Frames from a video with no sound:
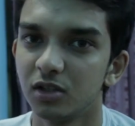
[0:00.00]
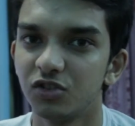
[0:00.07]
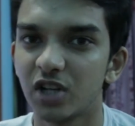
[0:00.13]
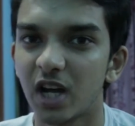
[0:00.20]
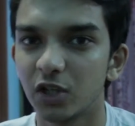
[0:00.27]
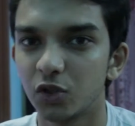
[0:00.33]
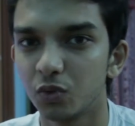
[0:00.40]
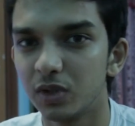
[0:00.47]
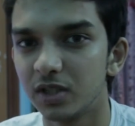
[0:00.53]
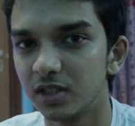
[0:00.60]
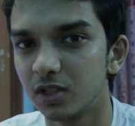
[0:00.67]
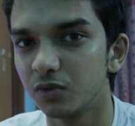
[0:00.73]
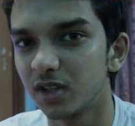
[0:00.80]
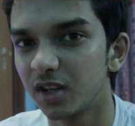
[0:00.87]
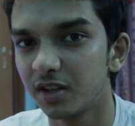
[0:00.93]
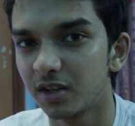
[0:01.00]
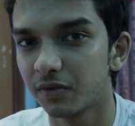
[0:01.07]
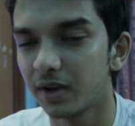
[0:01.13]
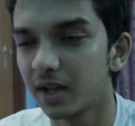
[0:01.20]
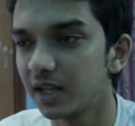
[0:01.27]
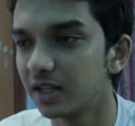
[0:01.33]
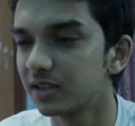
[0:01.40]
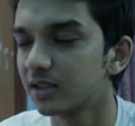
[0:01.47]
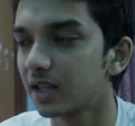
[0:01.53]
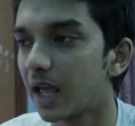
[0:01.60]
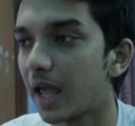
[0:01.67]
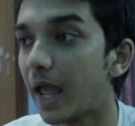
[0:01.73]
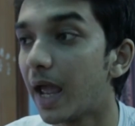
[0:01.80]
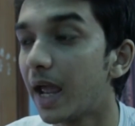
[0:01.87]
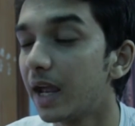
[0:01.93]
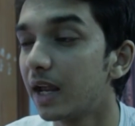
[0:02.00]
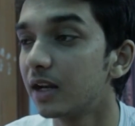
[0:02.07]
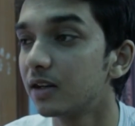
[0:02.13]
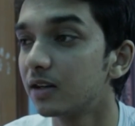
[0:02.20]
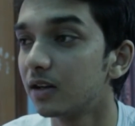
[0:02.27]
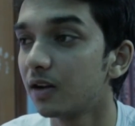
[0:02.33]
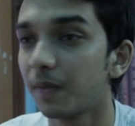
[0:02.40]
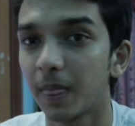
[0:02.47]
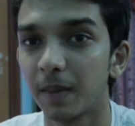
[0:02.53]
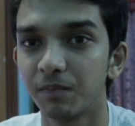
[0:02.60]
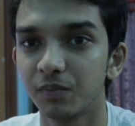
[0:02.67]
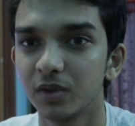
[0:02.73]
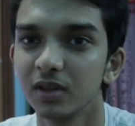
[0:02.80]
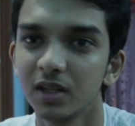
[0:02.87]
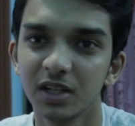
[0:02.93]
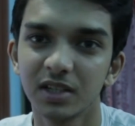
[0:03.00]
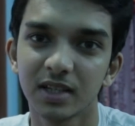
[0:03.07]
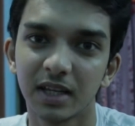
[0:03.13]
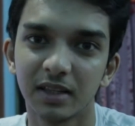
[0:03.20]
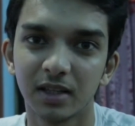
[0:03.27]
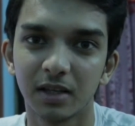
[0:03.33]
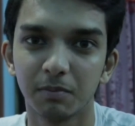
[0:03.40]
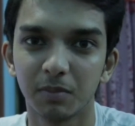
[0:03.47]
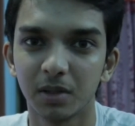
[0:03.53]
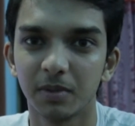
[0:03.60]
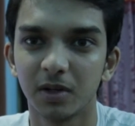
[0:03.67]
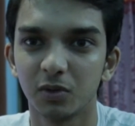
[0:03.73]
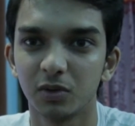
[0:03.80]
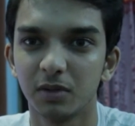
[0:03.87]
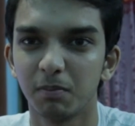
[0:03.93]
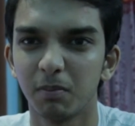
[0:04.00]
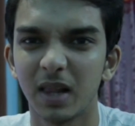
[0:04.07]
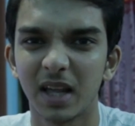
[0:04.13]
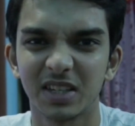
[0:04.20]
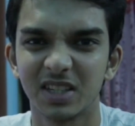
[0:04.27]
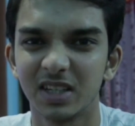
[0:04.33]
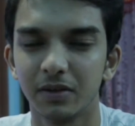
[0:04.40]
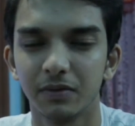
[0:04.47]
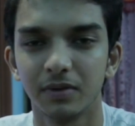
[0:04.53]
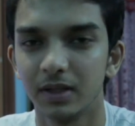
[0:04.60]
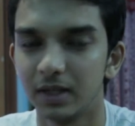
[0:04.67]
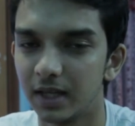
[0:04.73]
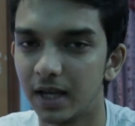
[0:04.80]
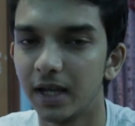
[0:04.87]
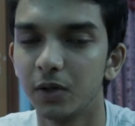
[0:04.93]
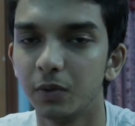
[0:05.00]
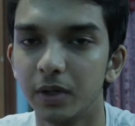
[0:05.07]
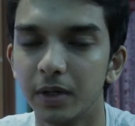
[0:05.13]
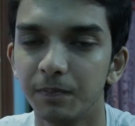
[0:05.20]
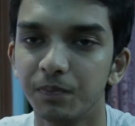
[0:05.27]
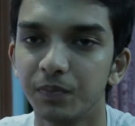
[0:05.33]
TouchWiz user interface and the design they implement with the plastic feel. Anyway,